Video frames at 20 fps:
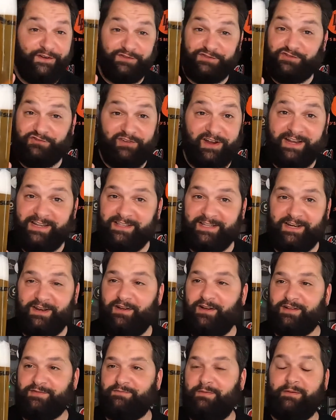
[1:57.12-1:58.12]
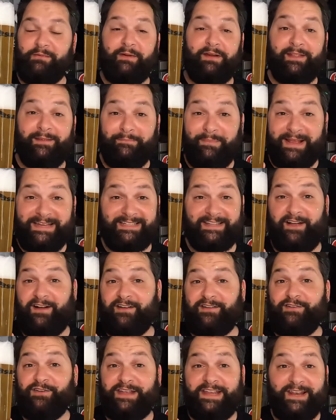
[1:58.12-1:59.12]
looks great in the glass. Probably one of the best
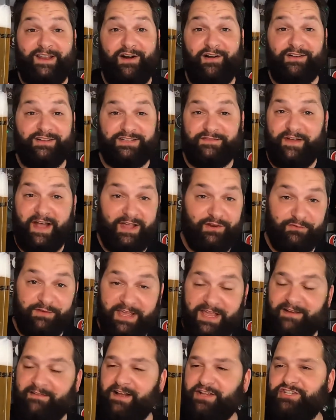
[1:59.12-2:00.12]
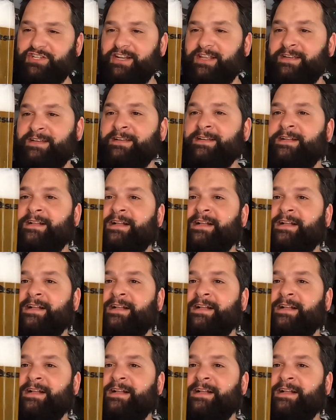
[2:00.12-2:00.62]
looking lagers I've had all year, actually.